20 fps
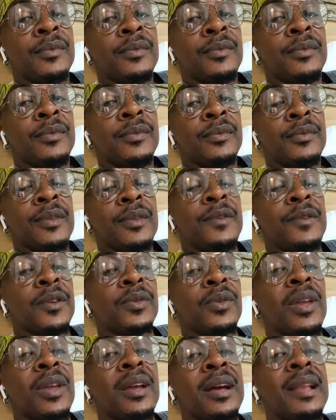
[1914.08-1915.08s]
If you
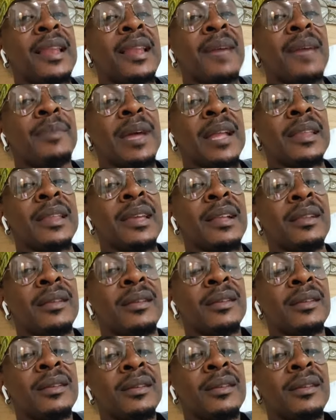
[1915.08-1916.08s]
think a lie, me I tell,
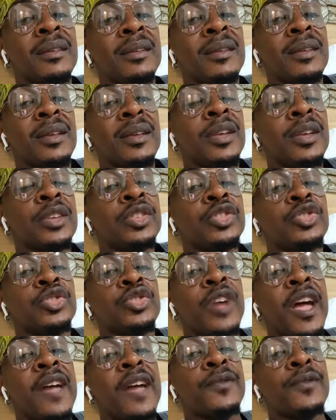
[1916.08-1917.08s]

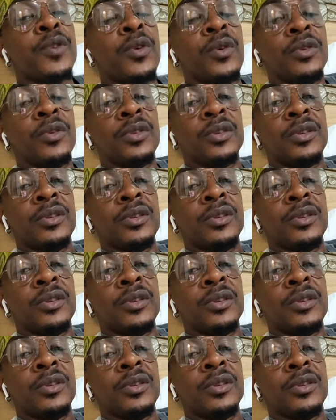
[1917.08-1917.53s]
drive round